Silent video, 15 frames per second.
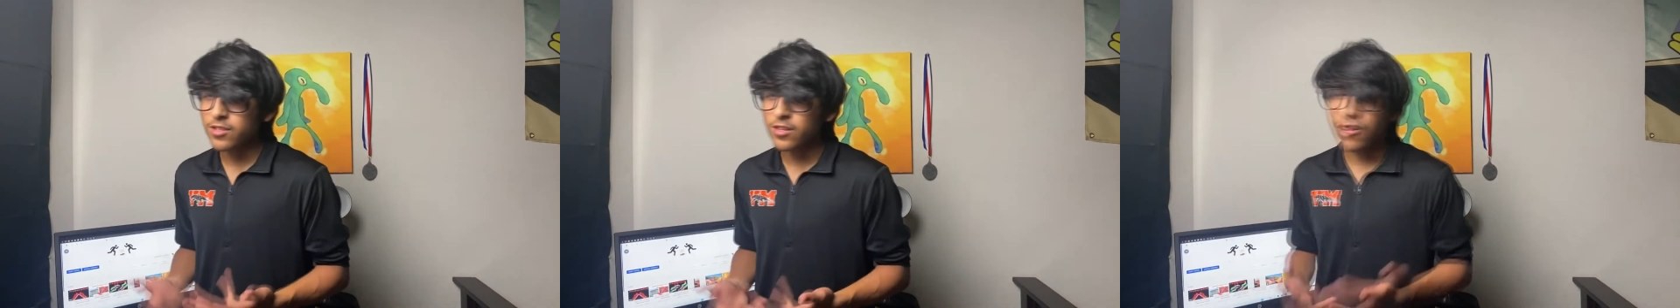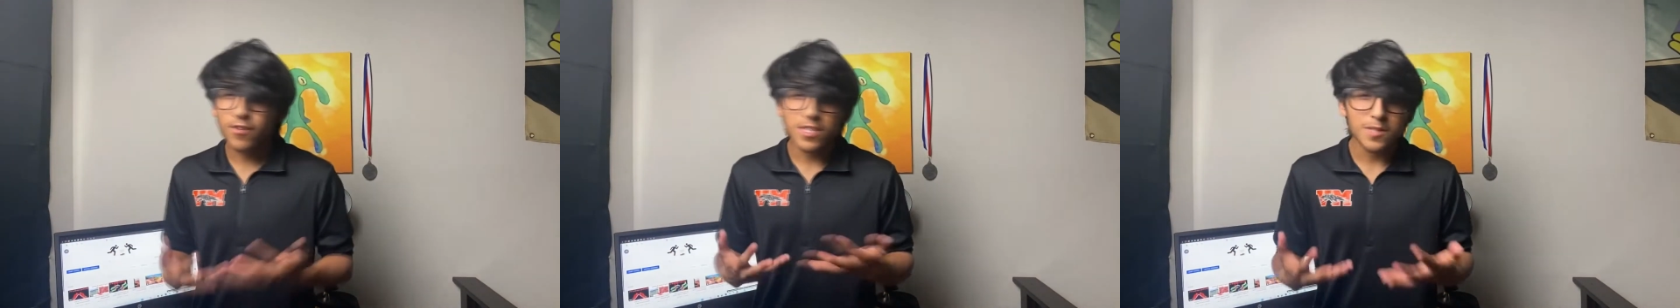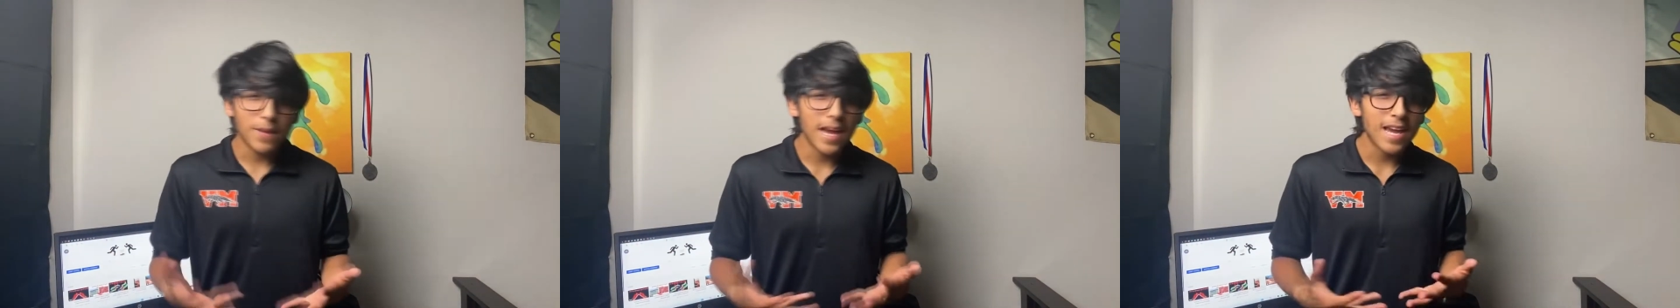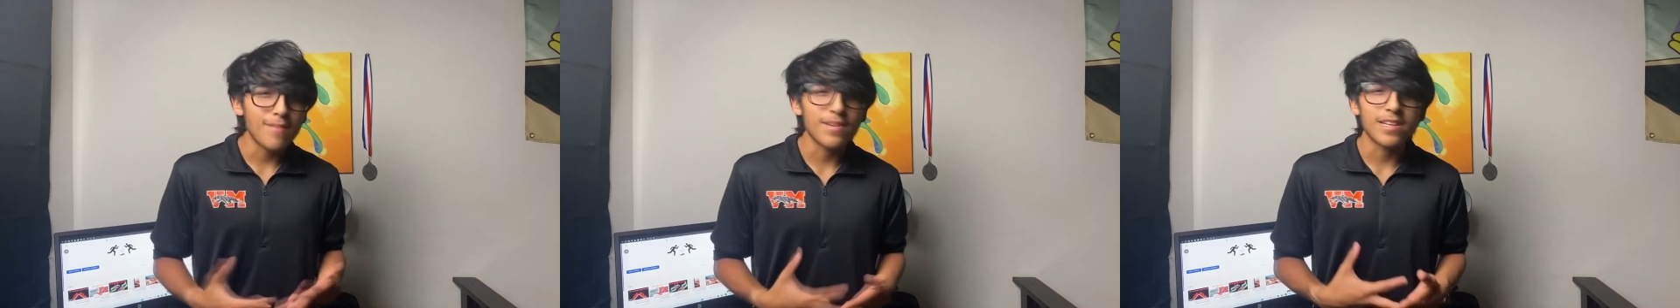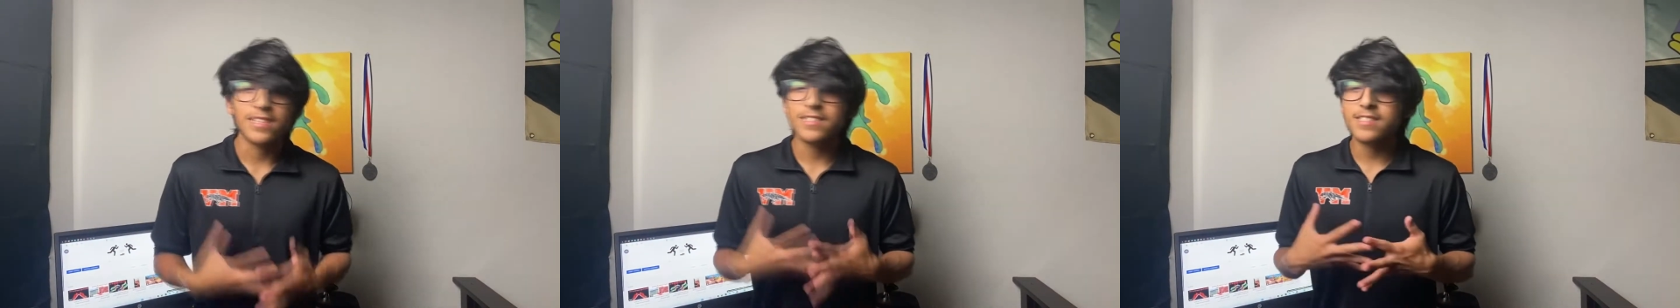No one's paying
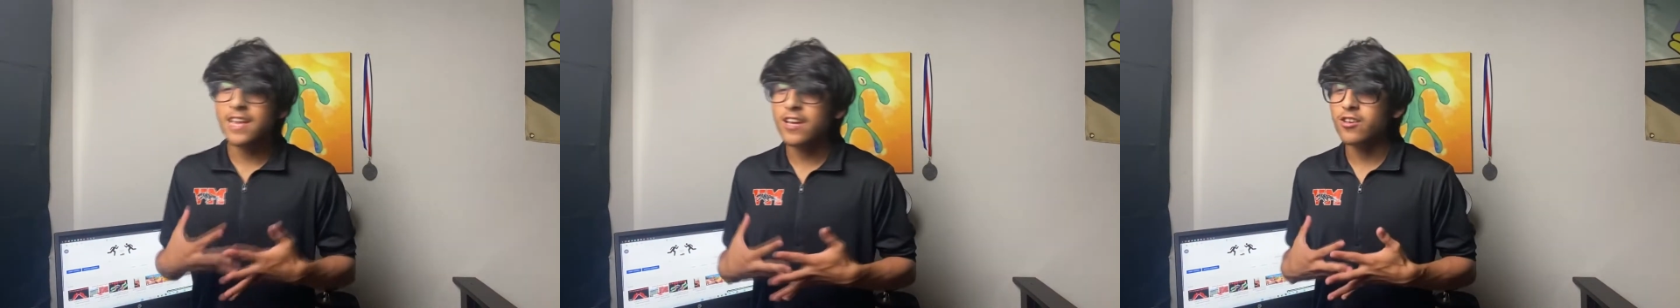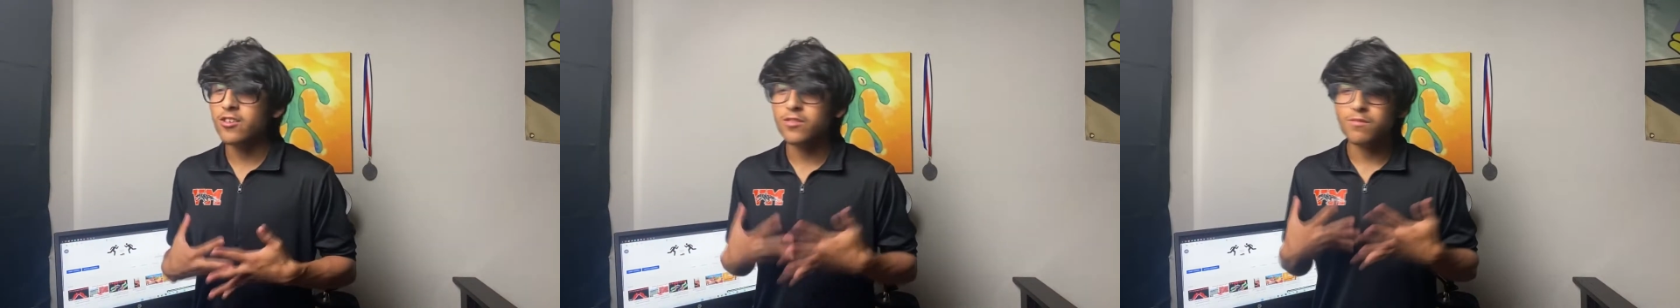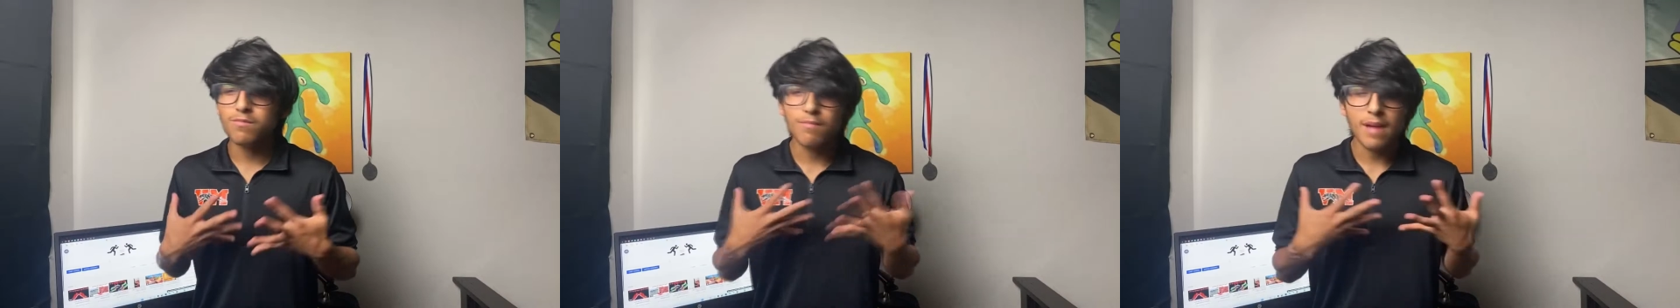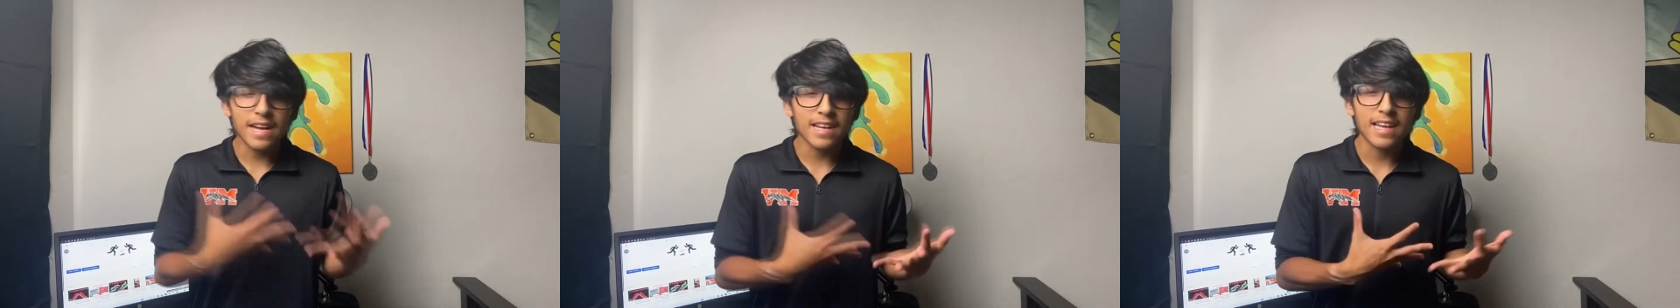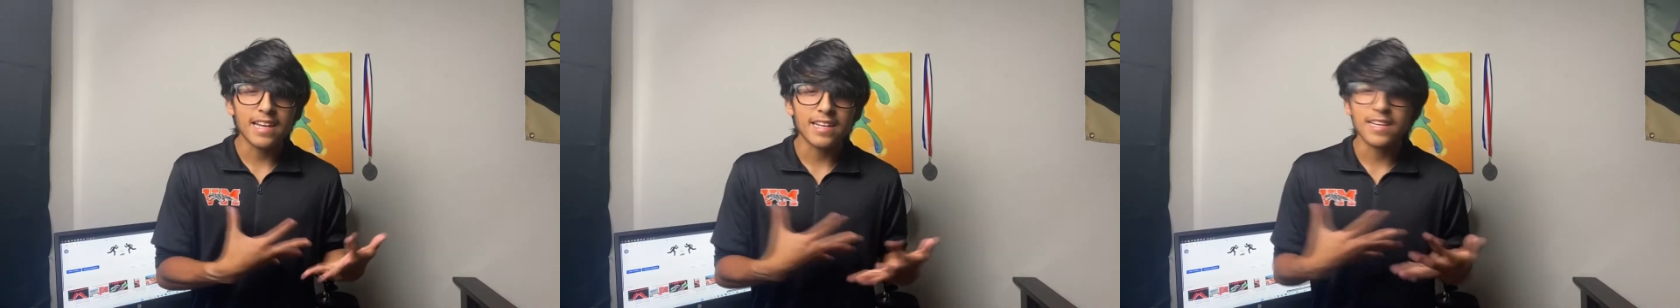me to say or
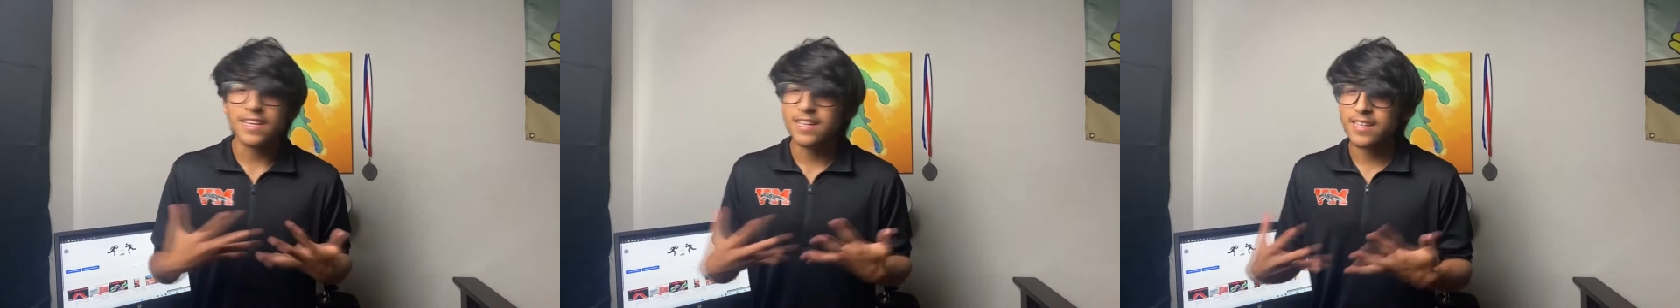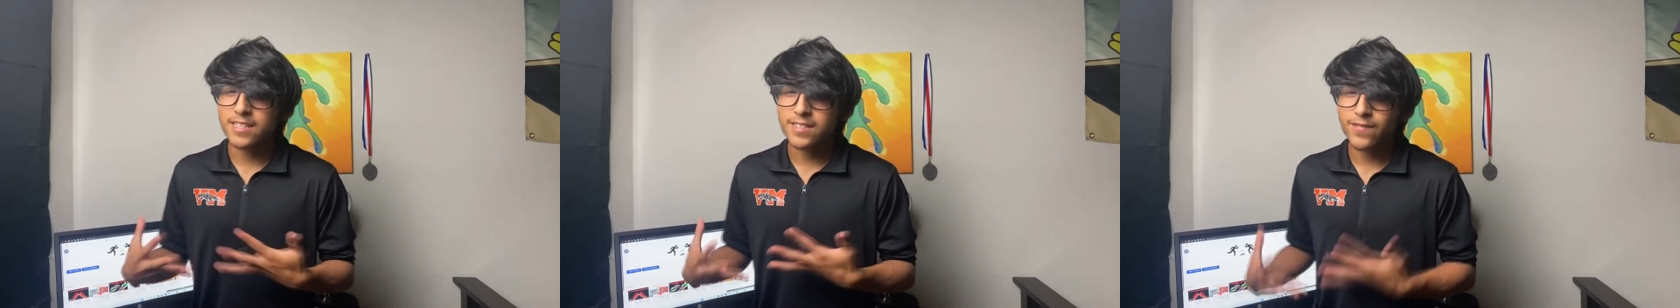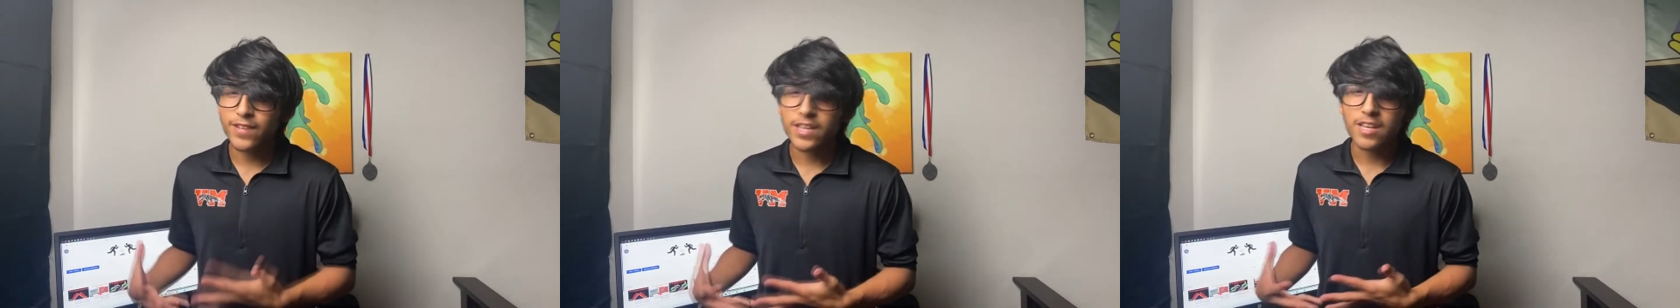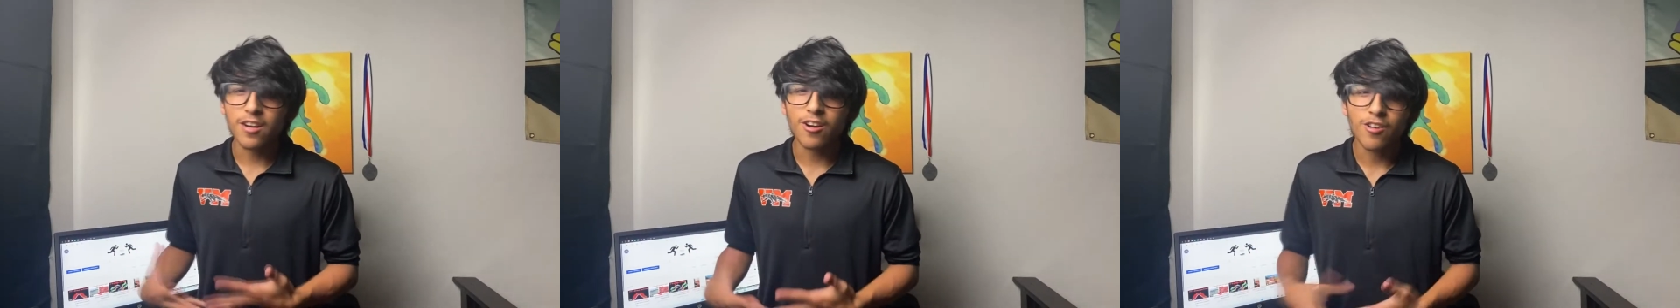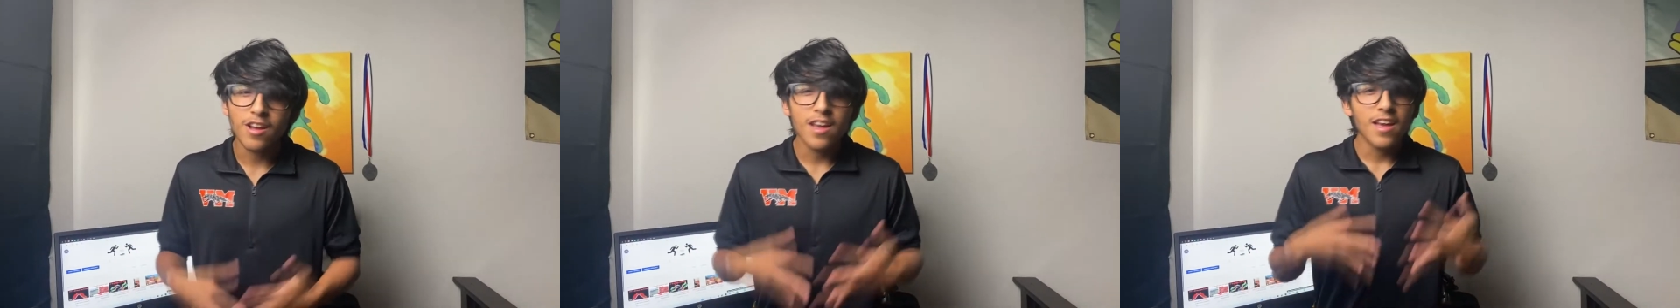make anything in this video,